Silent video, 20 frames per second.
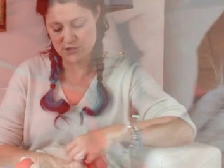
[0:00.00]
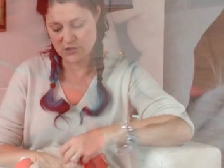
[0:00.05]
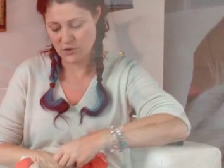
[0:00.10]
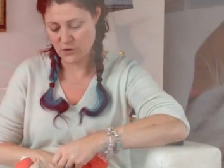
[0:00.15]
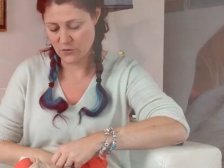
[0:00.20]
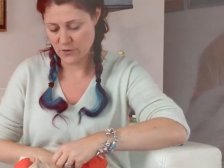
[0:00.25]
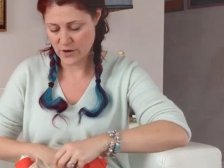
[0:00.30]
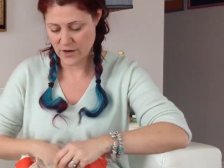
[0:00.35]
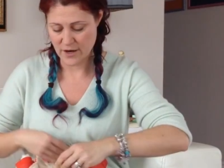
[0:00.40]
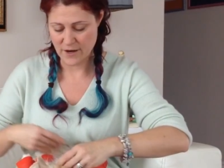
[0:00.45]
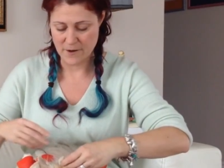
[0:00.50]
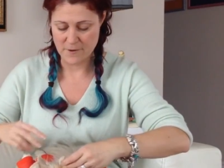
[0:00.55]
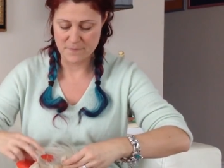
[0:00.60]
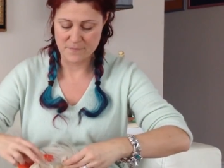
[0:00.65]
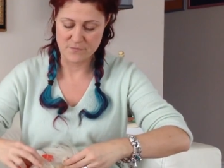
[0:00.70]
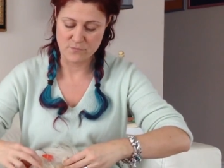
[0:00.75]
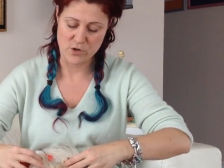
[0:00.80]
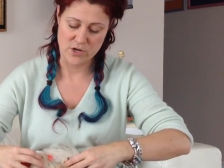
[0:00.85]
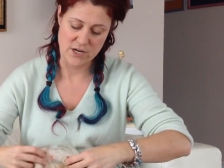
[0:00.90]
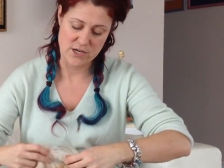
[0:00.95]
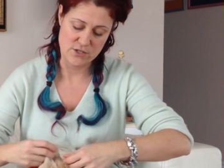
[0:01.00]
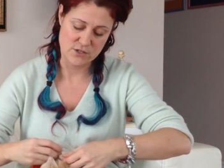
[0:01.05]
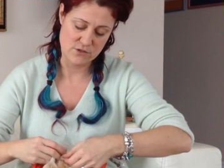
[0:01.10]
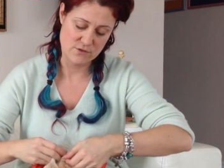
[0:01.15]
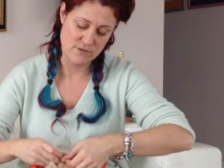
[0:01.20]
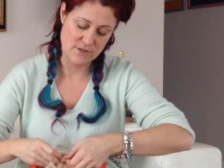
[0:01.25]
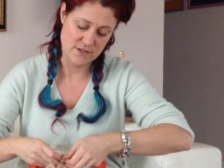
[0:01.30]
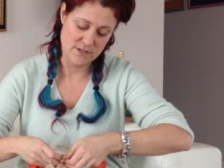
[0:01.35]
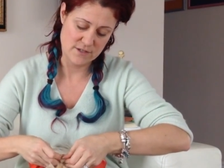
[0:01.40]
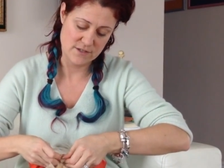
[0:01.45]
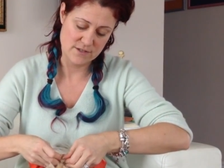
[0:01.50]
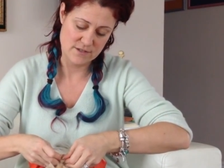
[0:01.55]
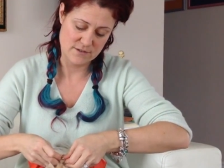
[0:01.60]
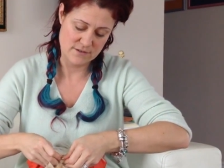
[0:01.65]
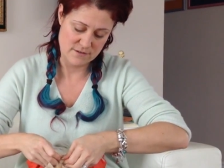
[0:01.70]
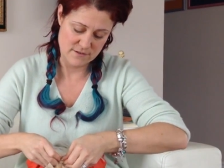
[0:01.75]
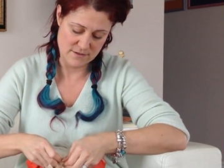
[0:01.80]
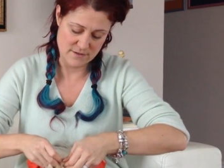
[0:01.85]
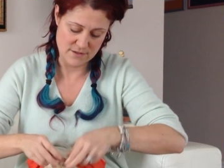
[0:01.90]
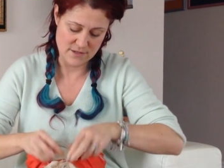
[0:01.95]
So what I do is
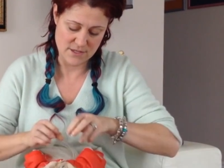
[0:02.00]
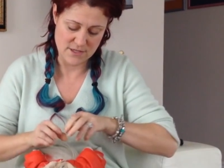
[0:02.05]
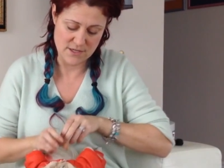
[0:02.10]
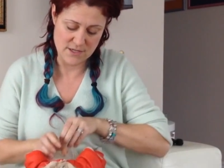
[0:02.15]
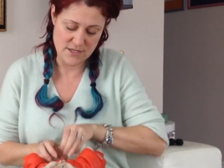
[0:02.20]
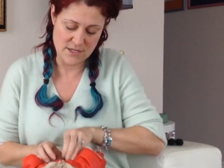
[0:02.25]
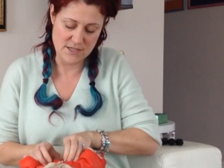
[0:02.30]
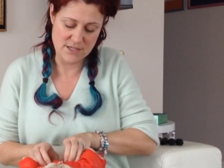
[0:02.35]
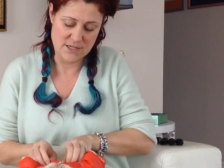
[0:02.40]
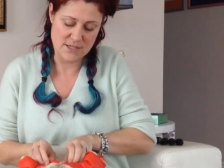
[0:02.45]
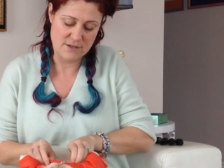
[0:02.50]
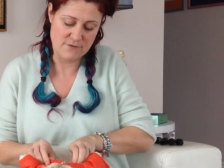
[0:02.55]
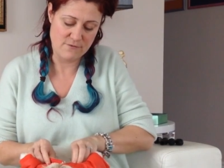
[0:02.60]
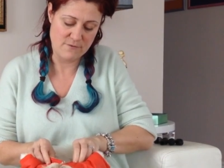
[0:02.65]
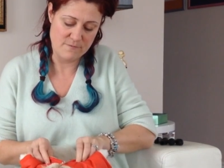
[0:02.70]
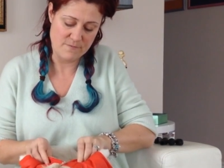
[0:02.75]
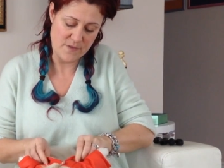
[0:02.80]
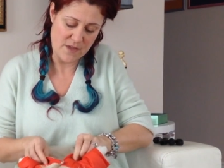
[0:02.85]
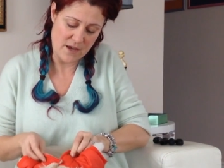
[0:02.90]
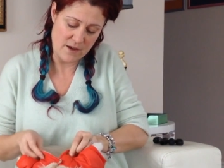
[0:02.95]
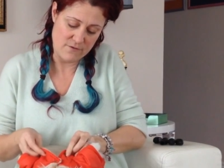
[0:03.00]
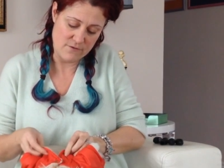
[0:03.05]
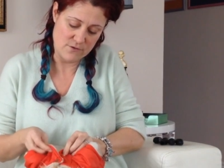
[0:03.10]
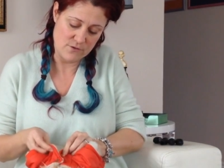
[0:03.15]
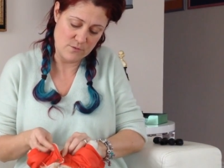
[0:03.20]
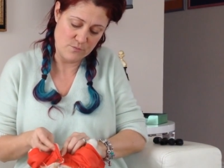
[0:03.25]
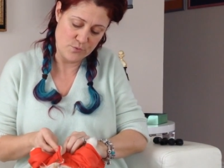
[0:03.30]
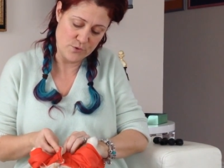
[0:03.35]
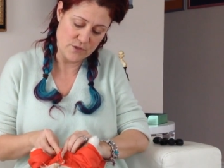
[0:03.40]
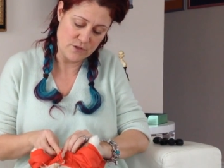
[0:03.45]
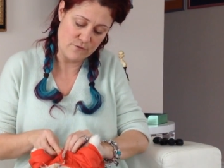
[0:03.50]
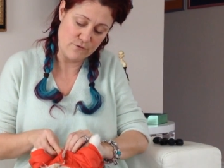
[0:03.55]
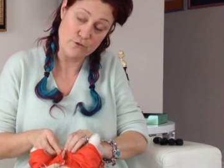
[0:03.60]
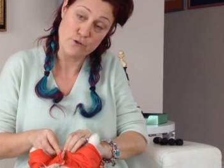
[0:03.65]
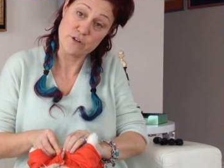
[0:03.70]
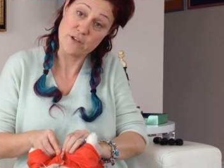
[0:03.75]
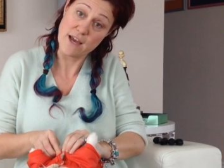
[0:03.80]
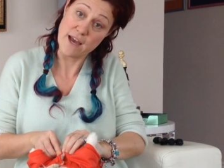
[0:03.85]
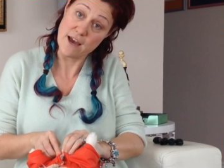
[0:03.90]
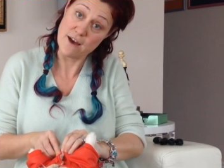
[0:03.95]
this, after you put the
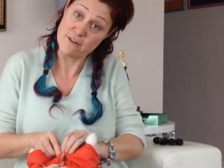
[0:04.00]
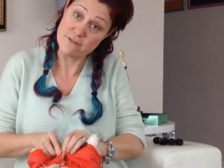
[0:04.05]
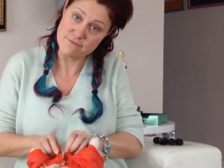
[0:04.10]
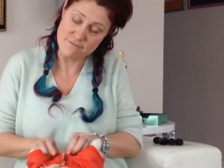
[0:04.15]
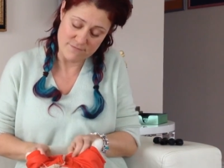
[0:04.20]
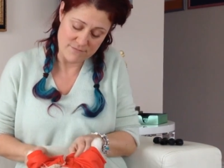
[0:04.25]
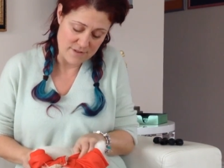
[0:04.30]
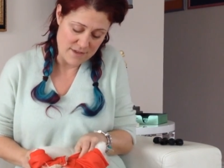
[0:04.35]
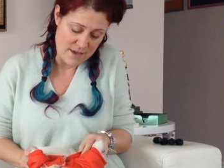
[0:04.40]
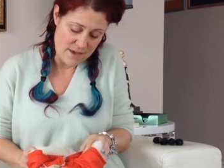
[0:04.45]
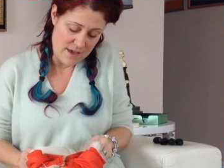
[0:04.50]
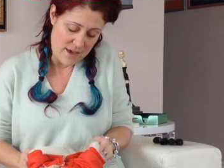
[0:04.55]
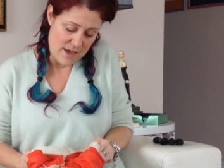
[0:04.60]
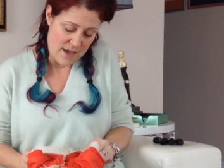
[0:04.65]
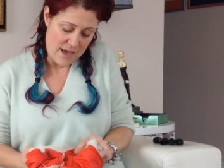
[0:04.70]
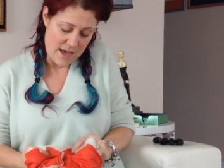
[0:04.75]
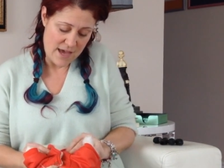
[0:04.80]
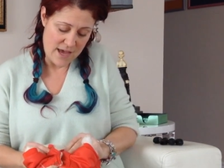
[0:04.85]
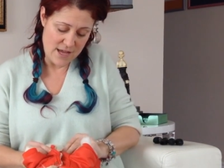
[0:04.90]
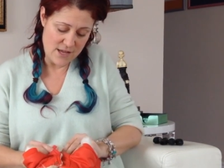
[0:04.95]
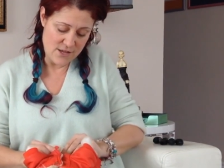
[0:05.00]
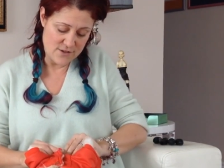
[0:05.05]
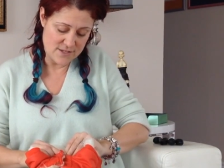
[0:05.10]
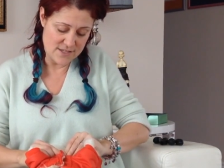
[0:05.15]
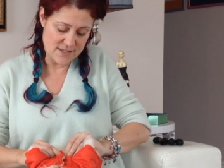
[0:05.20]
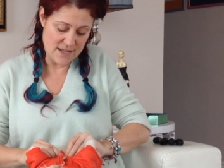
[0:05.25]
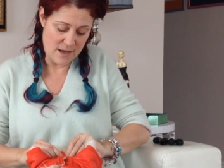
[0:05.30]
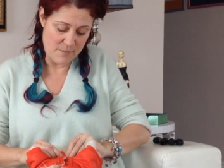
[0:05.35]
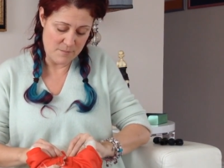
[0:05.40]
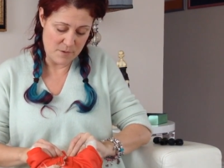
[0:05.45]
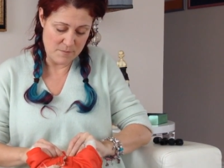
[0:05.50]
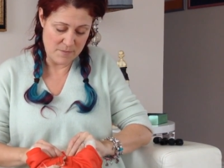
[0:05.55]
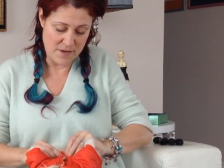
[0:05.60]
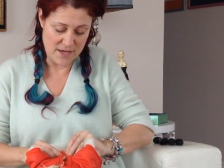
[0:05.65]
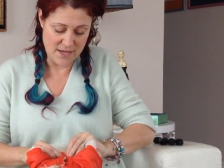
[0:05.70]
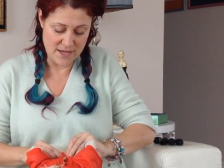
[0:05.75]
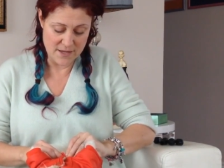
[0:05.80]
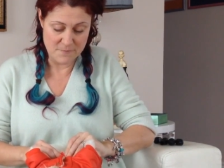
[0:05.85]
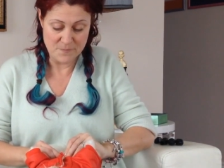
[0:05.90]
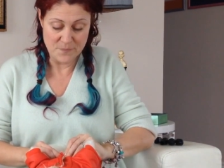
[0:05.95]
fur down, and you snap him
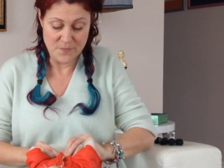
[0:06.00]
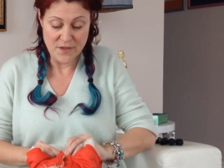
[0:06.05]
in,